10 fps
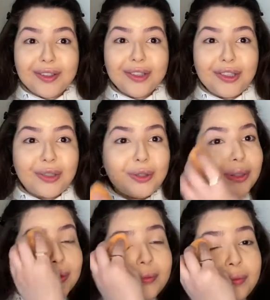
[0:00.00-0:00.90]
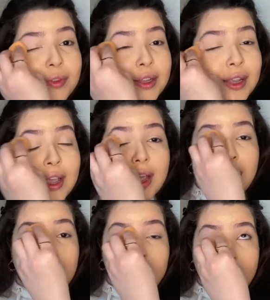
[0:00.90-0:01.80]
to do,
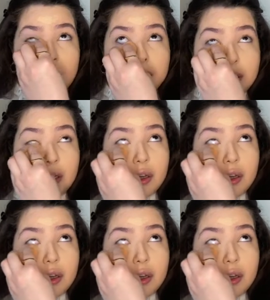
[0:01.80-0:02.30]
and